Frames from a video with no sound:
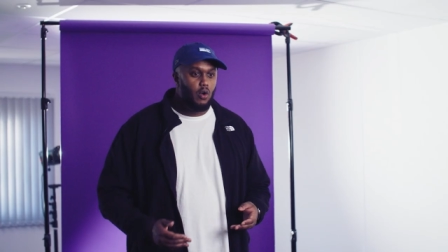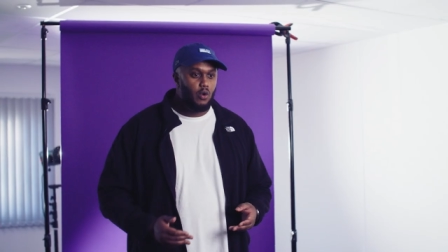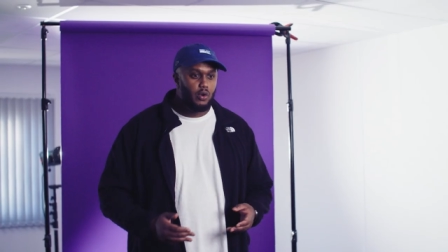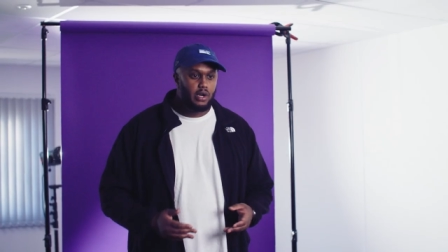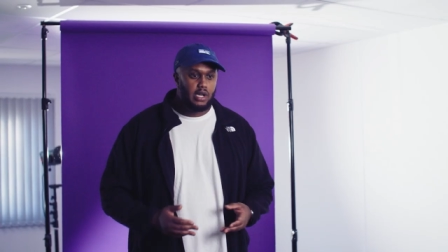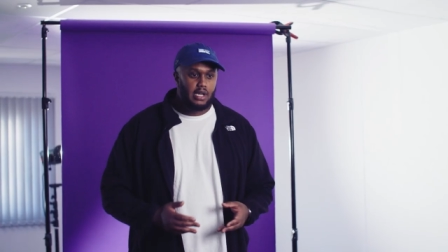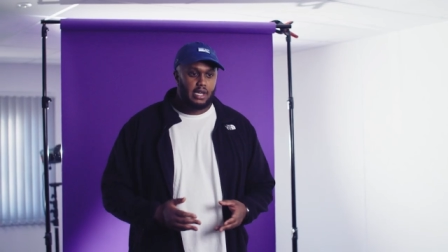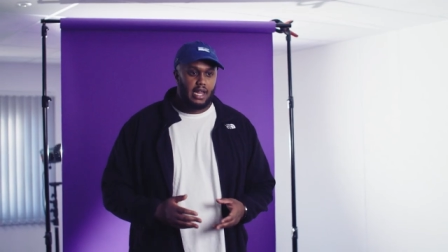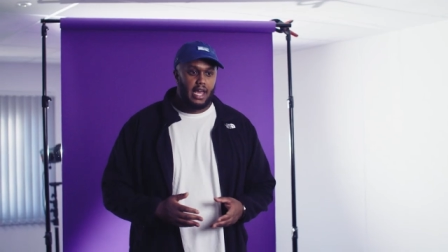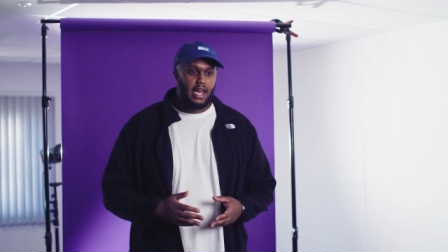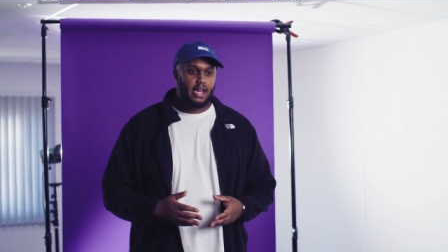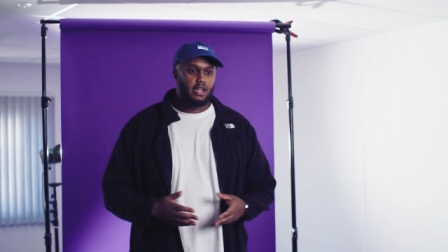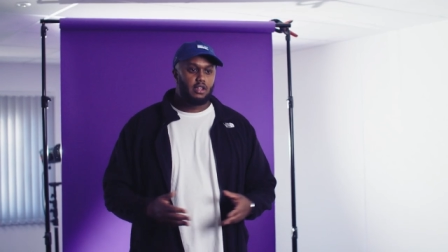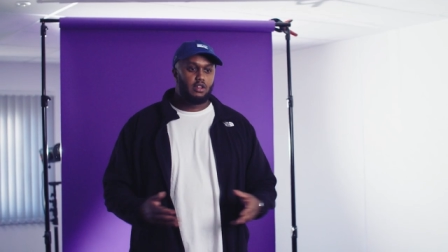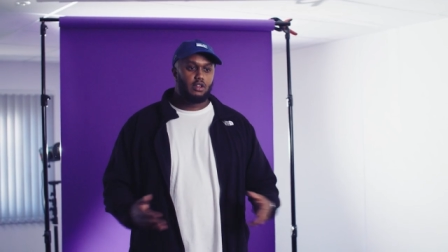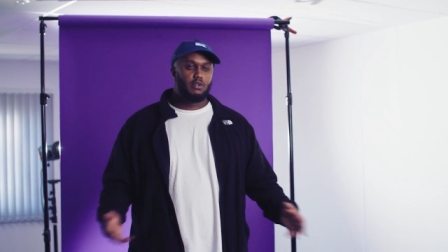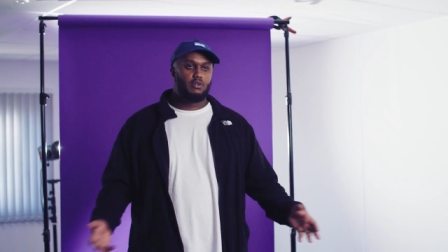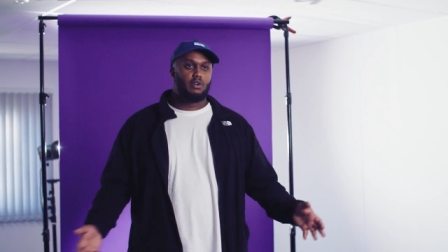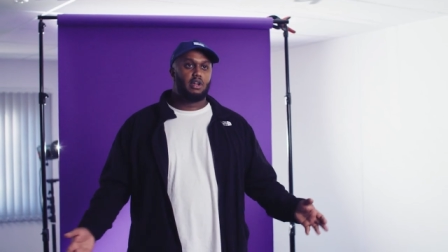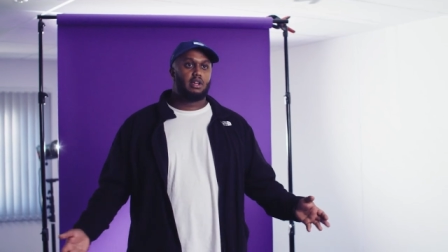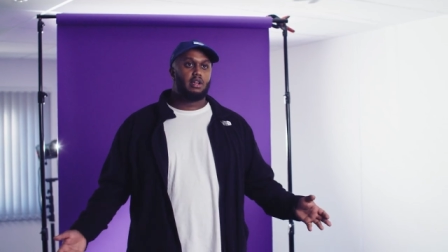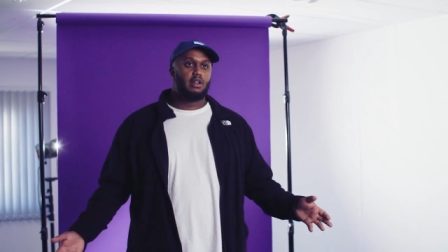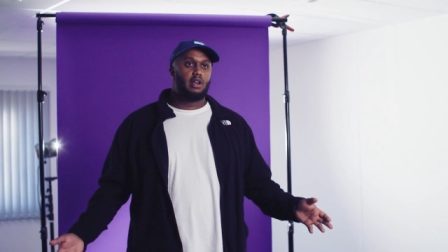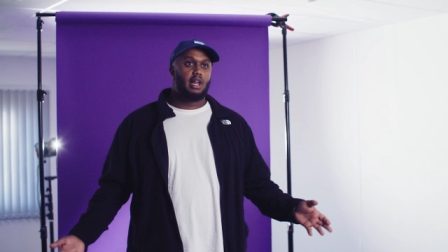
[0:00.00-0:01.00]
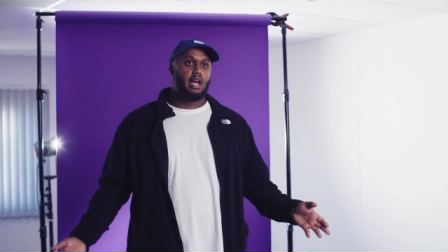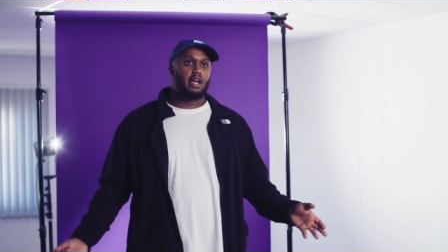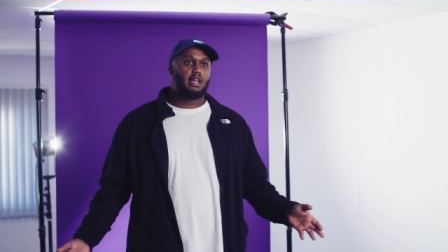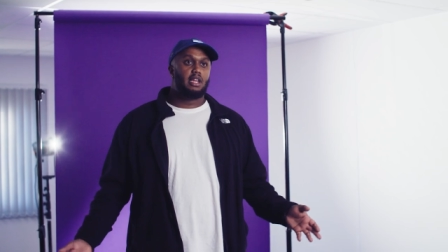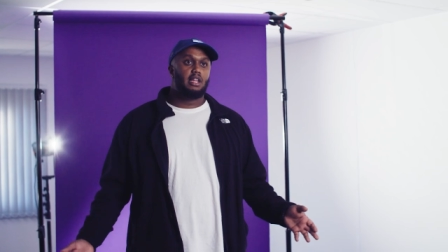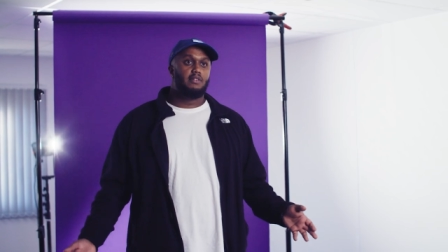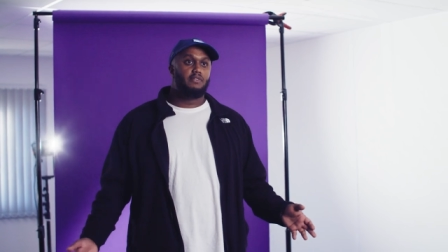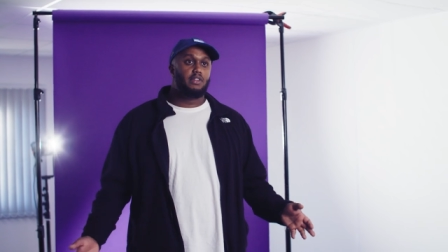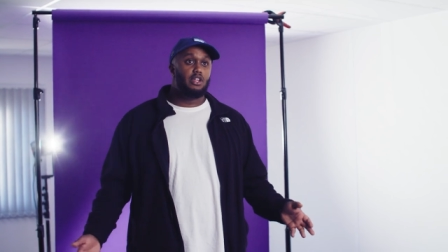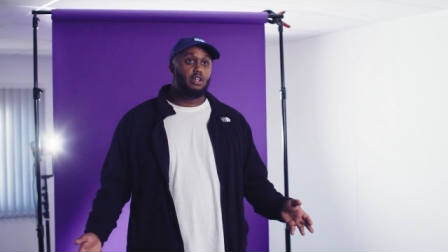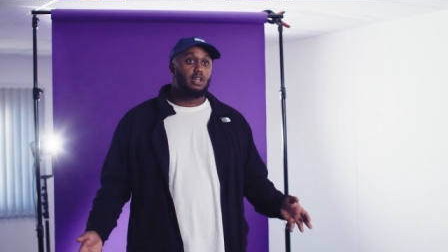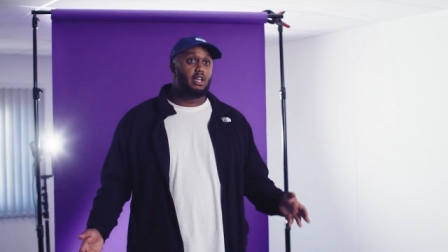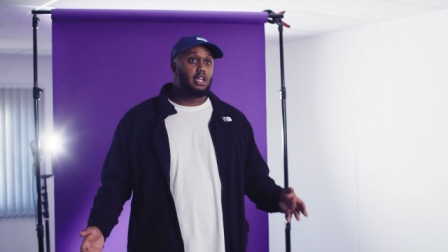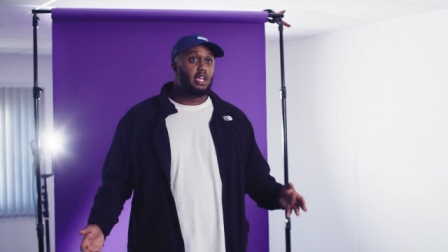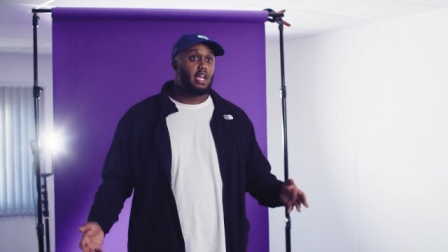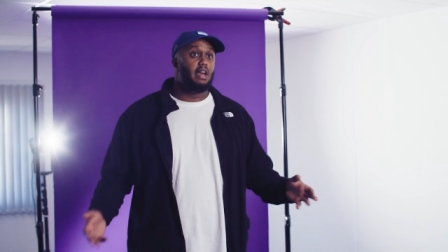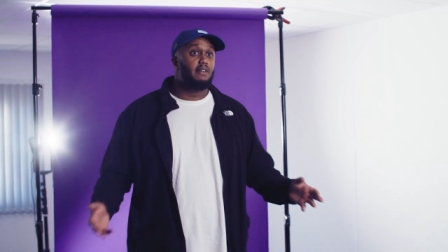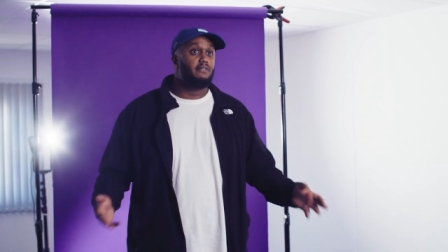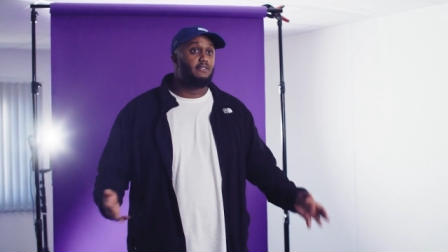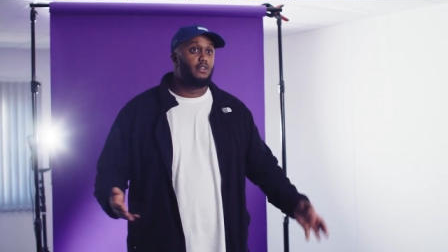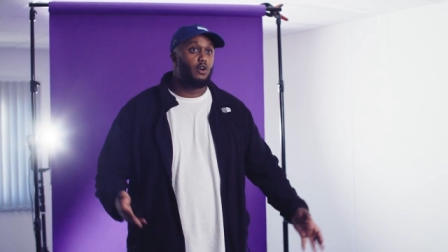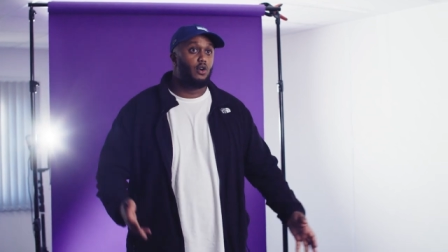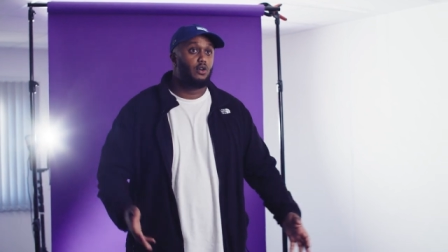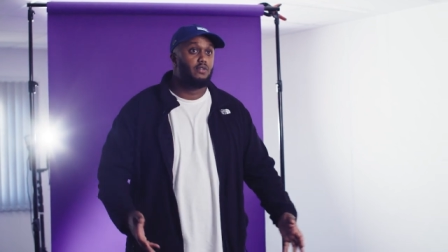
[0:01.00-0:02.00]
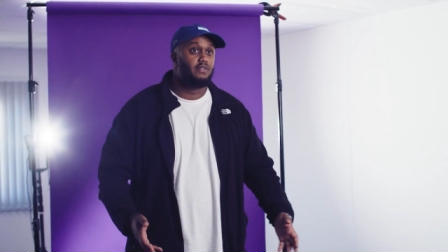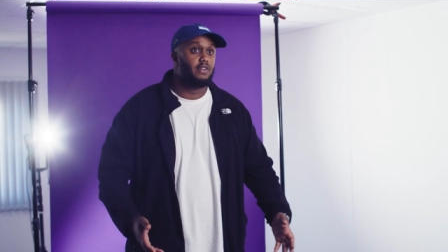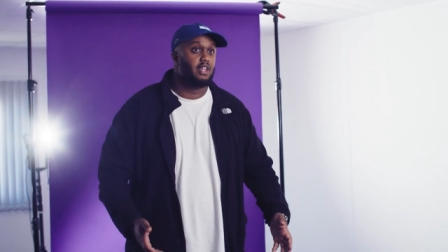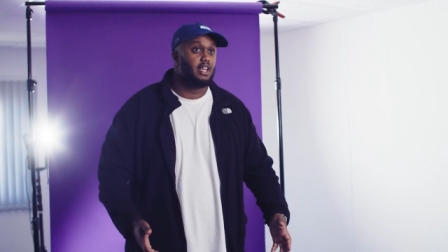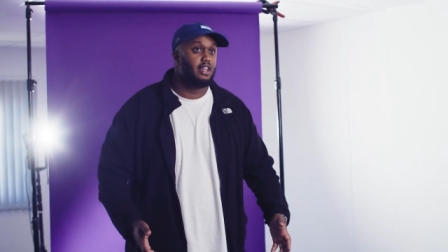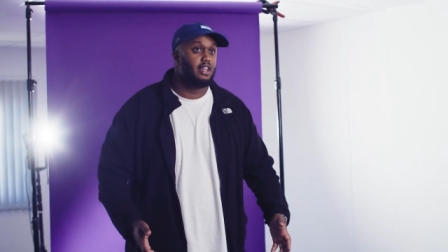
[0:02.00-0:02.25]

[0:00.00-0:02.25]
All these extracurricular activities you can get involved